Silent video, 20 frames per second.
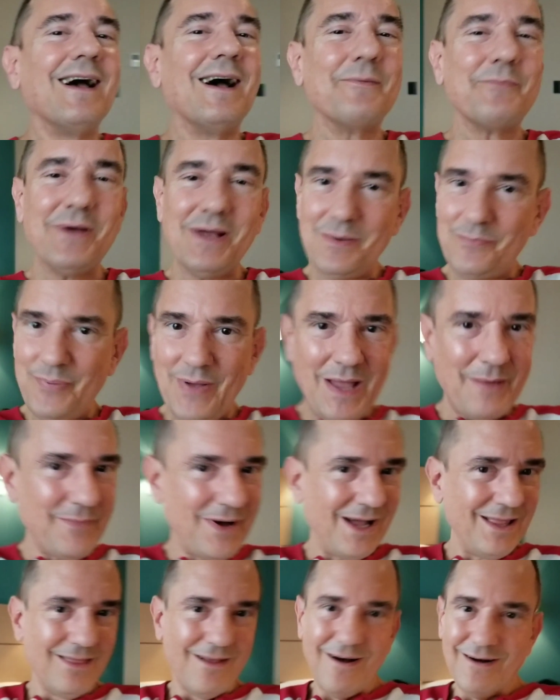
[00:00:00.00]
I'm going to pay
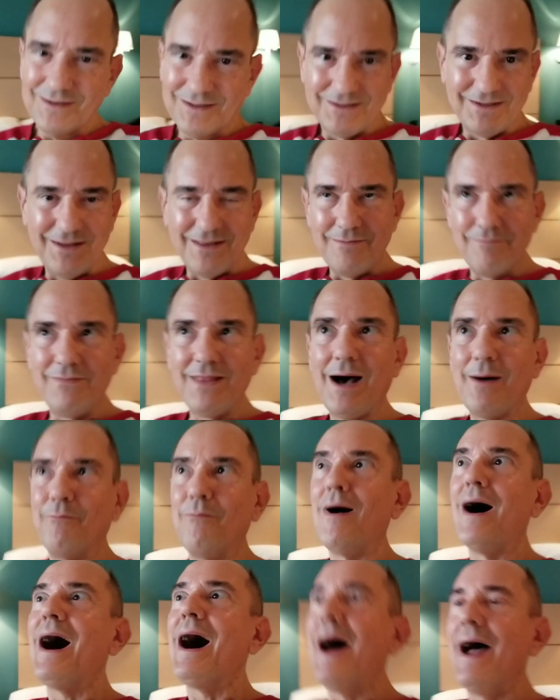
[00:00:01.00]
my long not
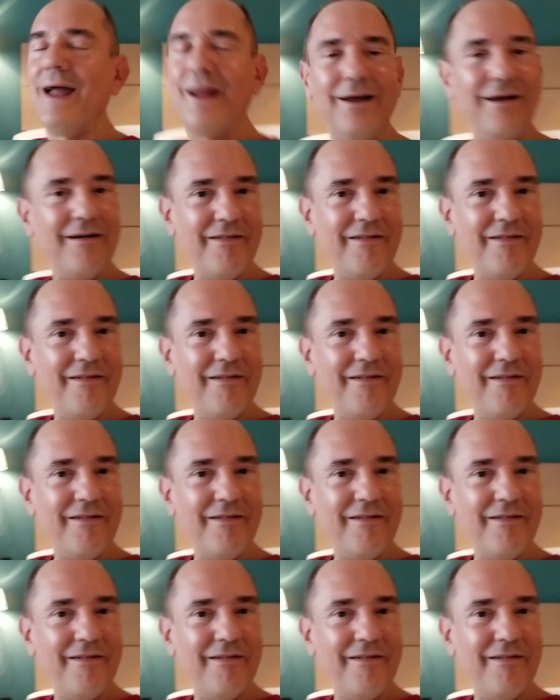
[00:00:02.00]
my